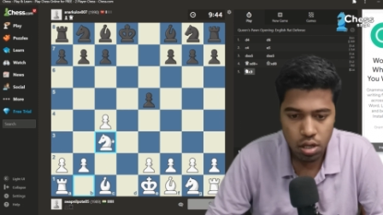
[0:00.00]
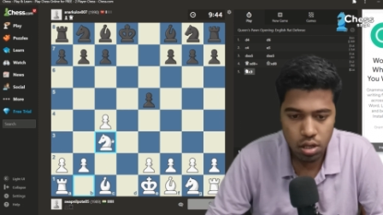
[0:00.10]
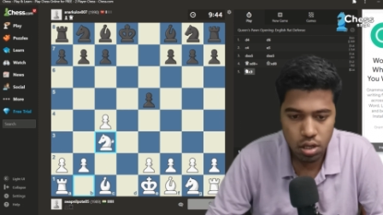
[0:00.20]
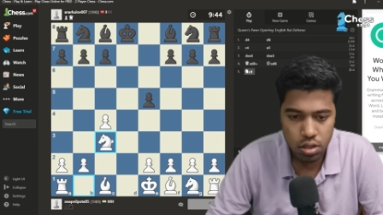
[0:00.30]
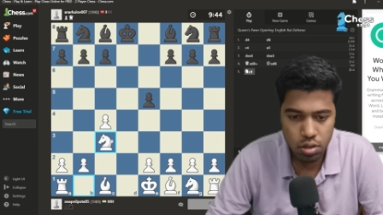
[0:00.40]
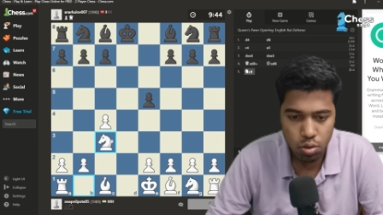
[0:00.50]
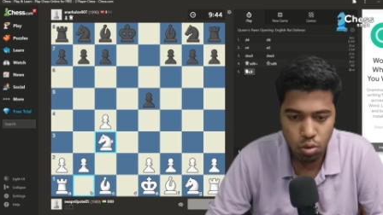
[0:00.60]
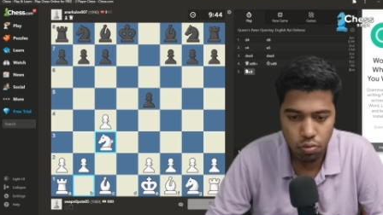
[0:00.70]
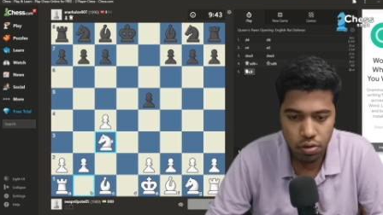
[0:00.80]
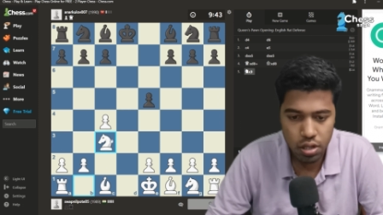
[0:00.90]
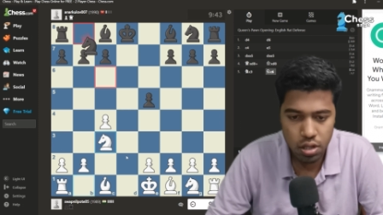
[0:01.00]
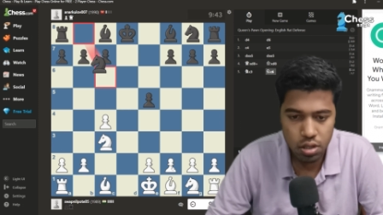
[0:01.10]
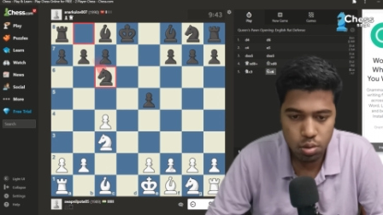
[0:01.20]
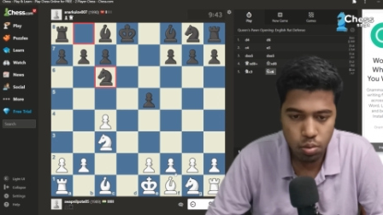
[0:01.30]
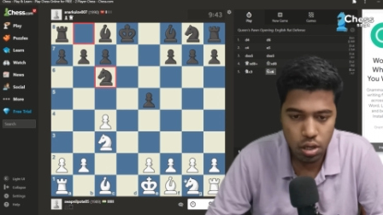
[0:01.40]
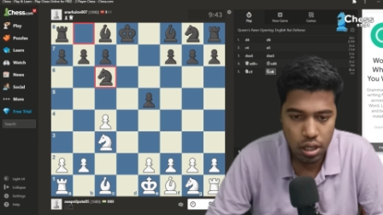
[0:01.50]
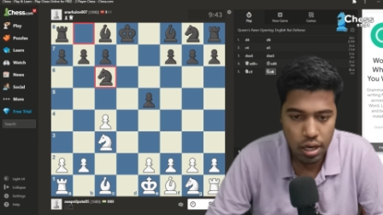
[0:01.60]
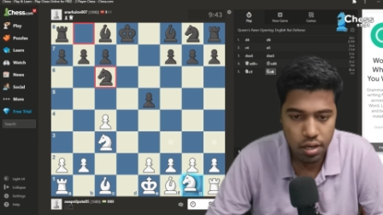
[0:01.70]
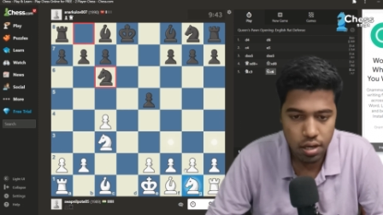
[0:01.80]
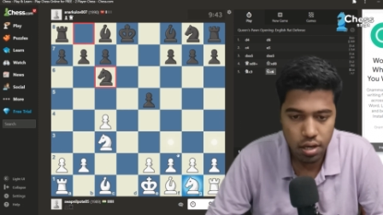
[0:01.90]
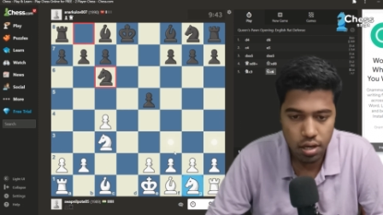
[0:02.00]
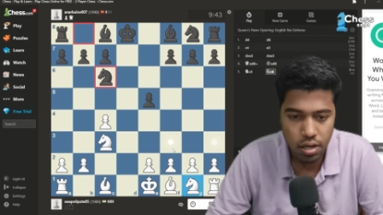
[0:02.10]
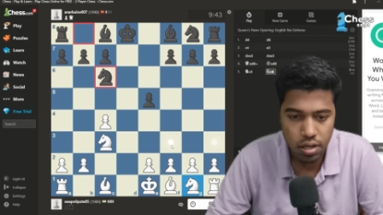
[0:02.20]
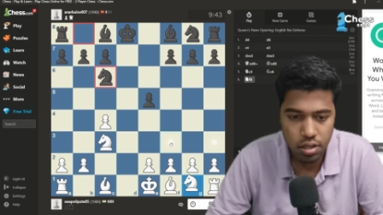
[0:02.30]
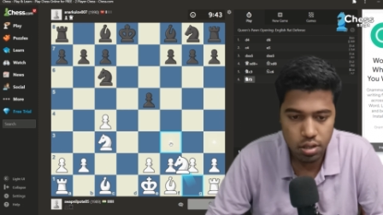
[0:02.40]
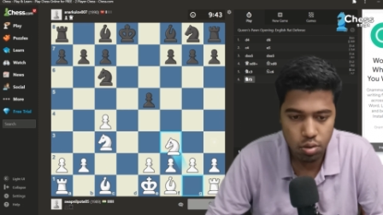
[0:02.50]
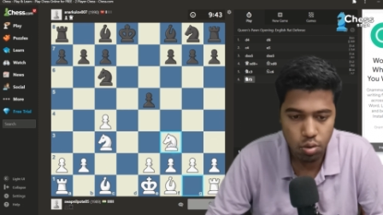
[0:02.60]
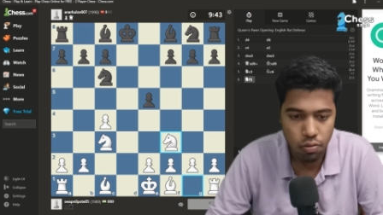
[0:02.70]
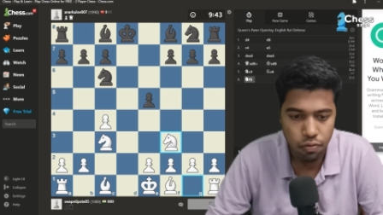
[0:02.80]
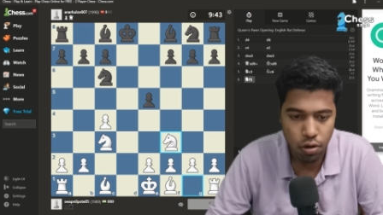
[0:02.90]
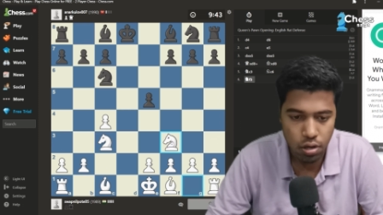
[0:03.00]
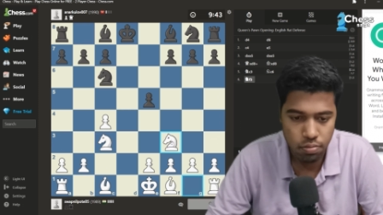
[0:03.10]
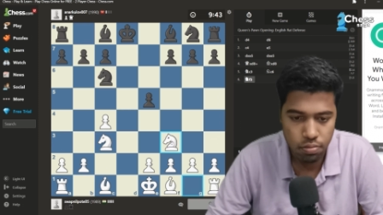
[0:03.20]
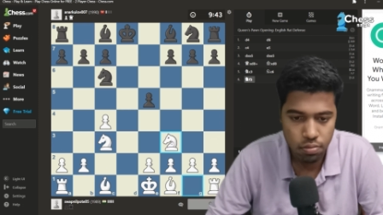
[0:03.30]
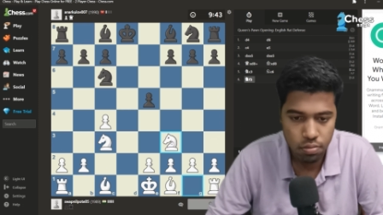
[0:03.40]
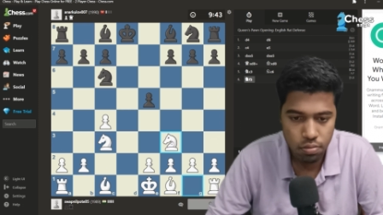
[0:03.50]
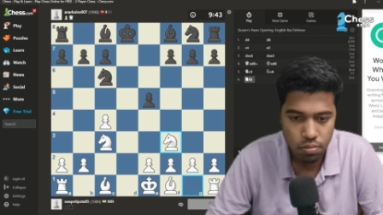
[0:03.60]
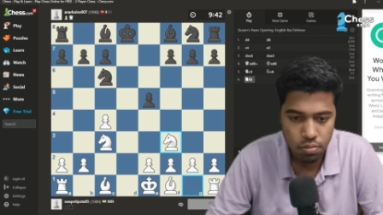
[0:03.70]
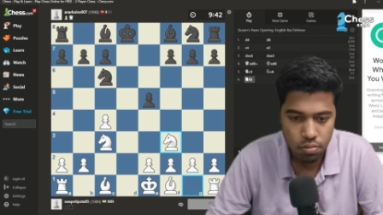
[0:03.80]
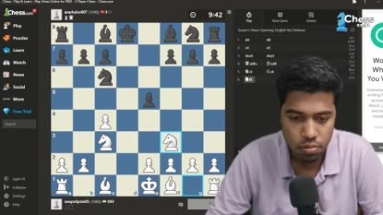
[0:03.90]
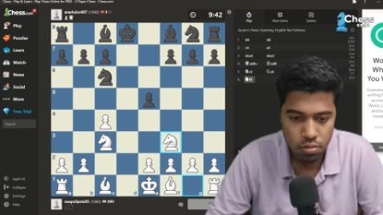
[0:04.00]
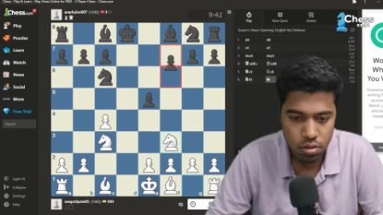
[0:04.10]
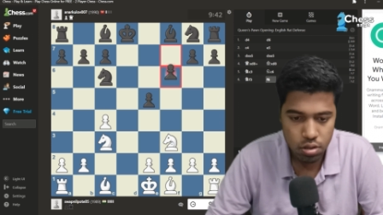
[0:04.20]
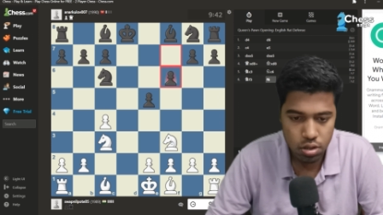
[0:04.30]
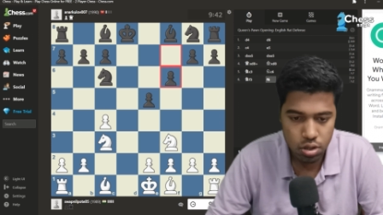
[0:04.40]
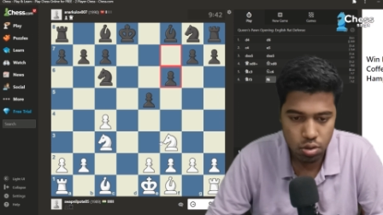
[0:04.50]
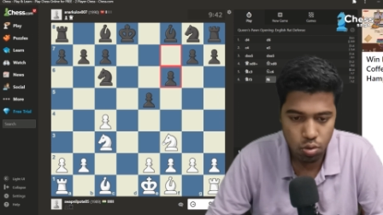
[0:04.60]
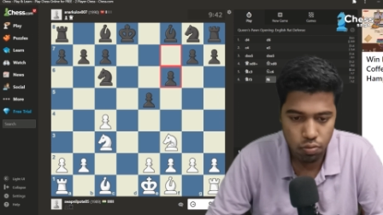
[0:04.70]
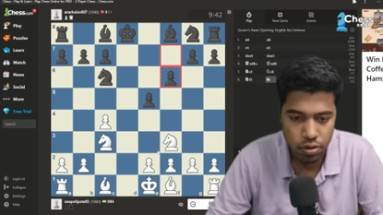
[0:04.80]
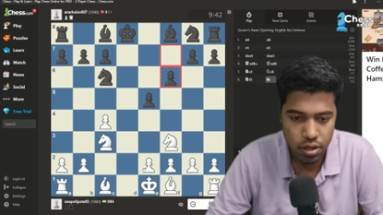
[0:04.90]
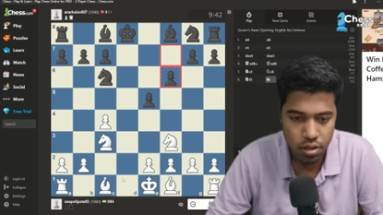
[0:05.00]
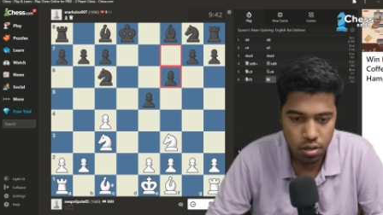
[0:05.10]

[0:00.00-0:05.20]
There's no way in this world that it is good for him. Just no way.